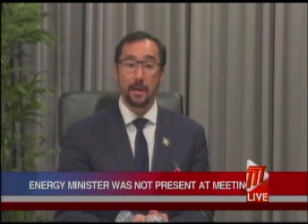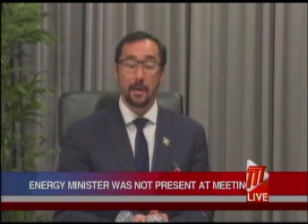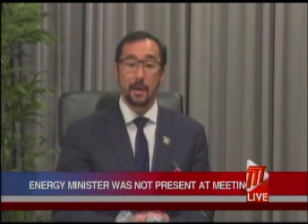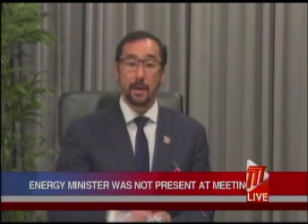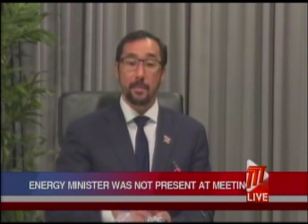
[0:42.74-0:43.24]

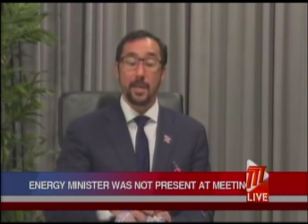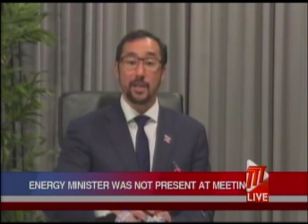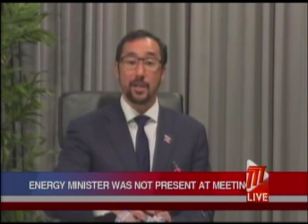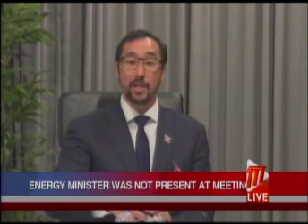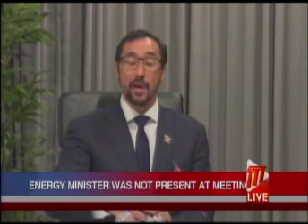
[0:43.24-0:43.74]
Major
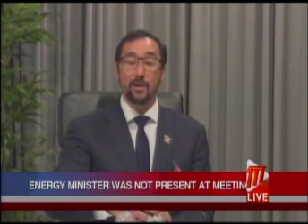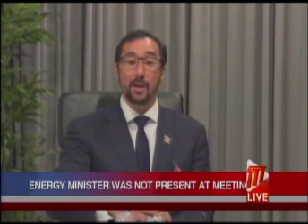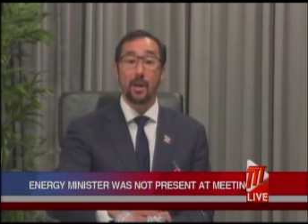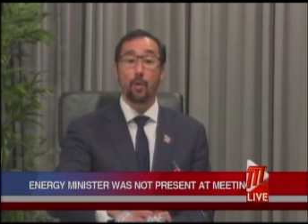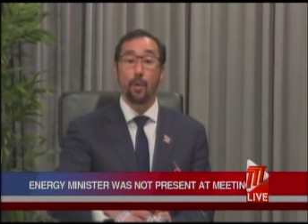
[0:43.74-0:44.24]
General
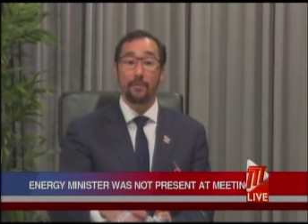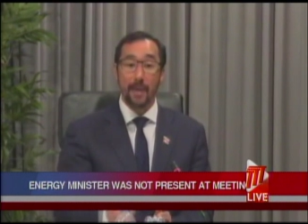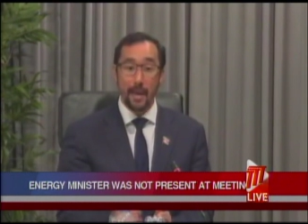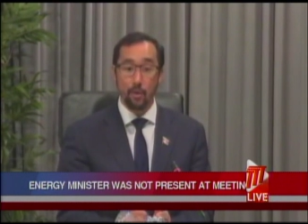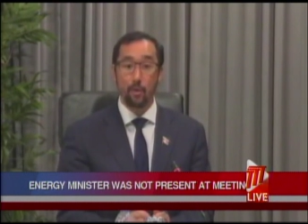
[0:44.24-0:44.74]

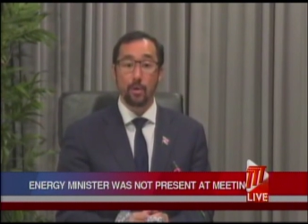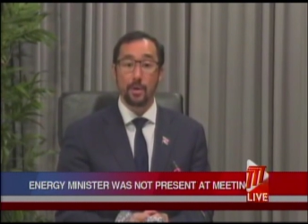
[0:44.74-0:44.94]
Quevedo,